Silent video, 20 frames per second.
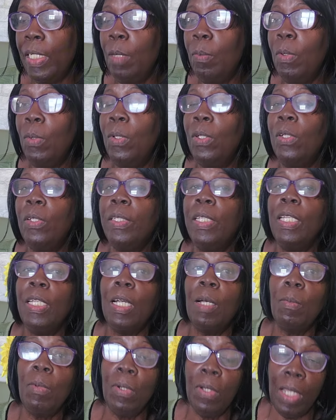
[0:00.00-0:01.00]
Tell me what you think
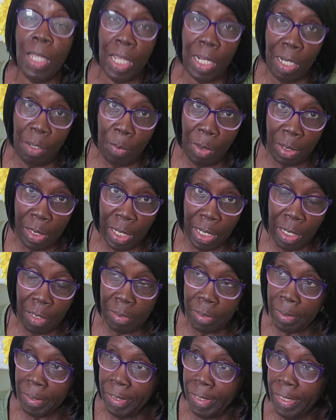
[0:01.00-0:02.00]
about all them kind
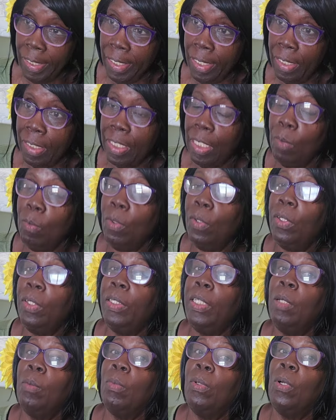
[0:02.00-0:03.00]
of certain thing. Yeah. Tell me what you
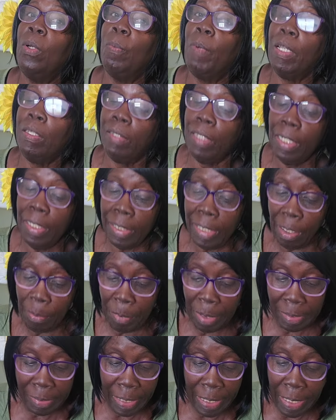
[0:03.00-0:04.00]
think about Upper St.
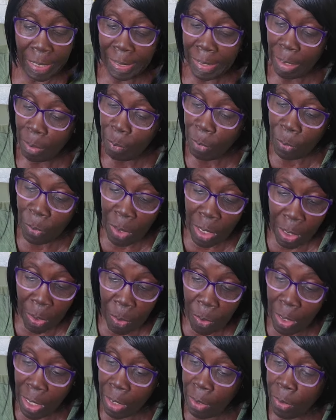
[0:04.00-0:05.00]
Thomas there and tell me what
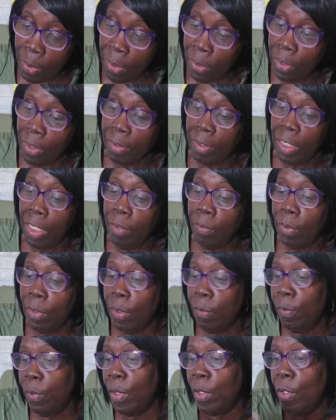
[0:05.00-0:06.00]
go on. And I just leave on
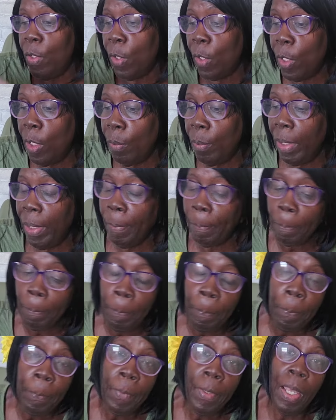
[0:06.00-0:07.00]
a view on a comment
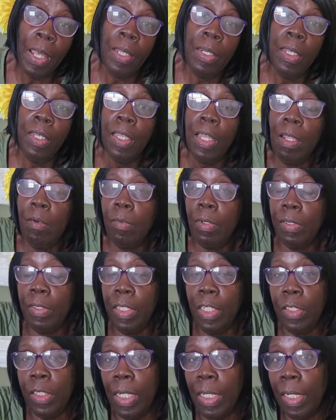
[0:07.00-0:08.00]
and the
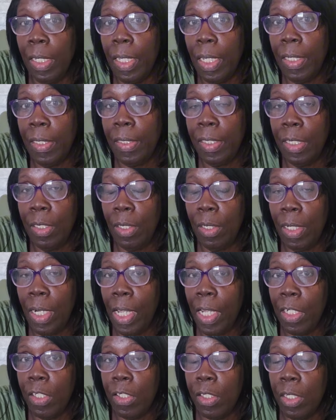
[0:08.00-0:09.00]
conversation continue.
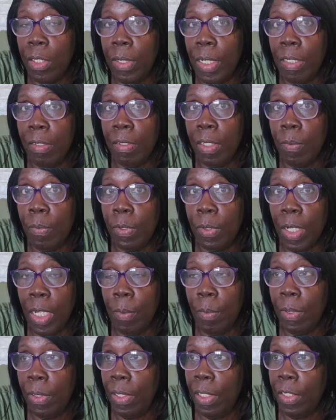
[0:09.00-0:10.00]
Like, share and
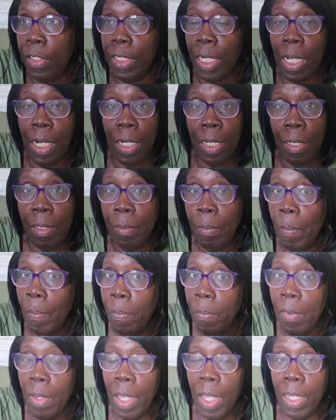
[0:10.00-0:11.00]
subscribe to the channel.
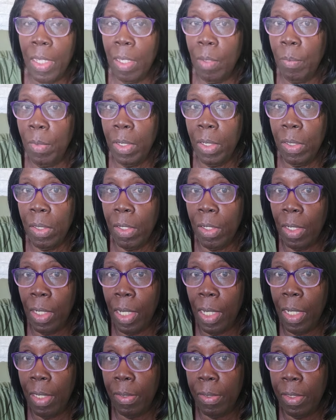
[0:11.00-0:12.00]
I am your girl,
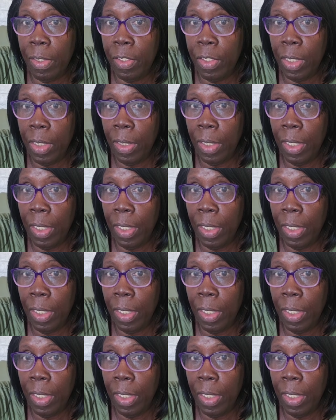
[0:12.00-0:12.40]
Auntie Jen.